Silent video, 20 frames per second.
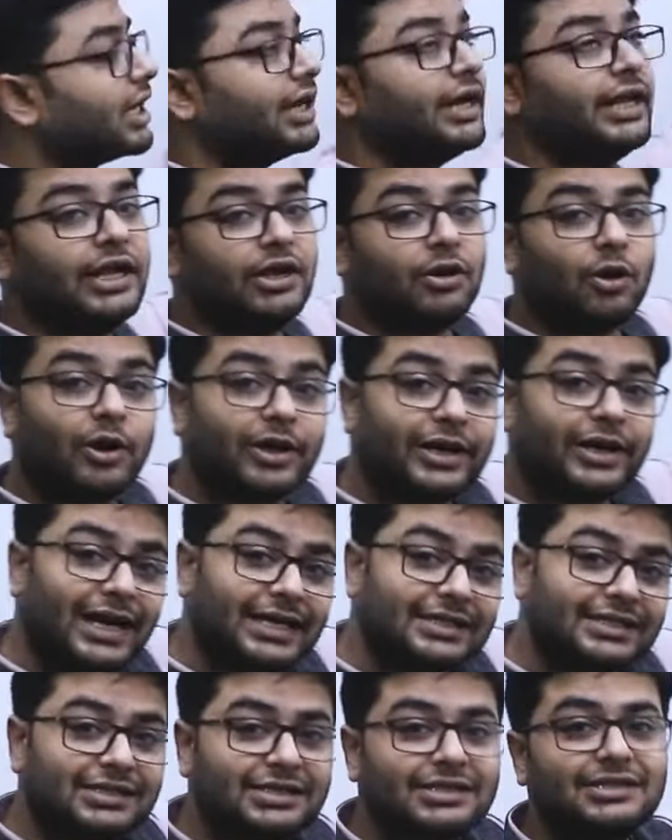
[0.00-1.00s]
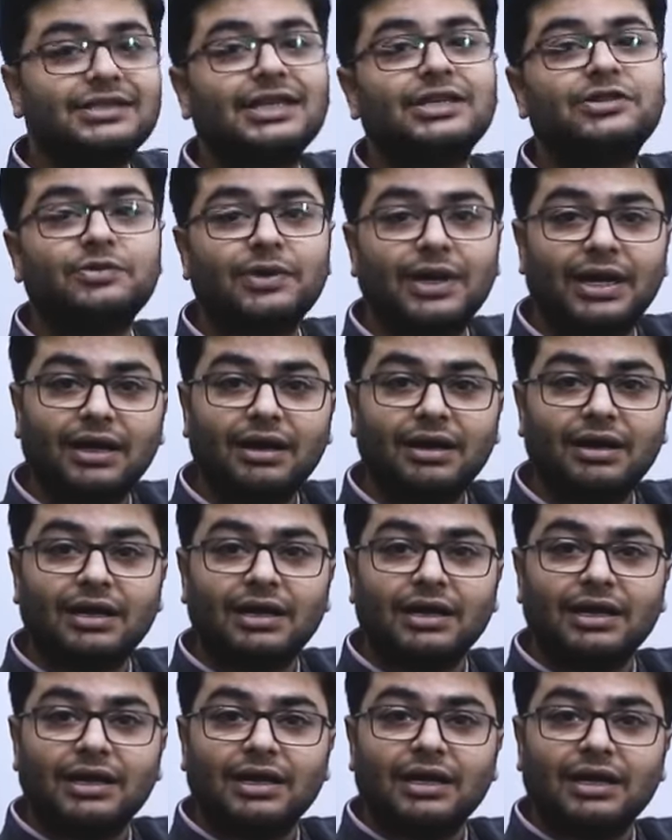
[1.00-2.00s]
study in organizations as well.
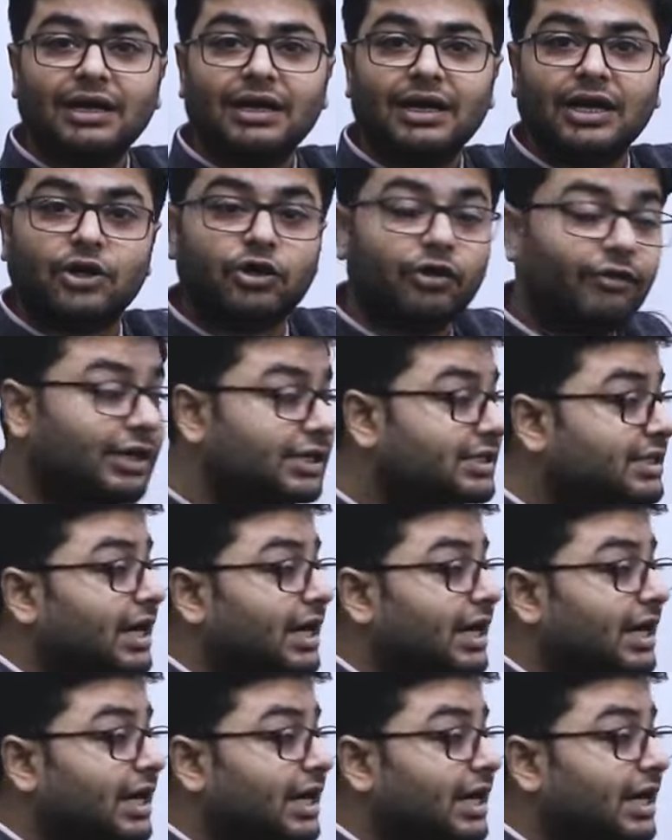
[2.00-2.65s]
You will